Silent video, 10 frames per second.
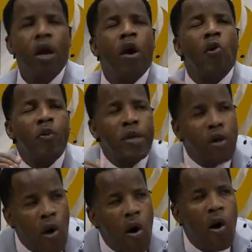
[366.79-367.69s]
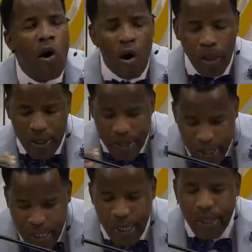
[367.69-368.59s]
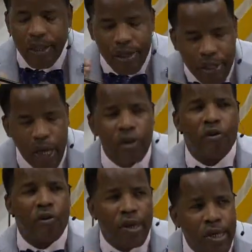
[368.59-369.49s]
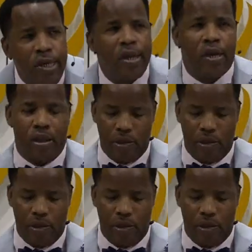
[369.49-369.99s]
We all need sexual healing.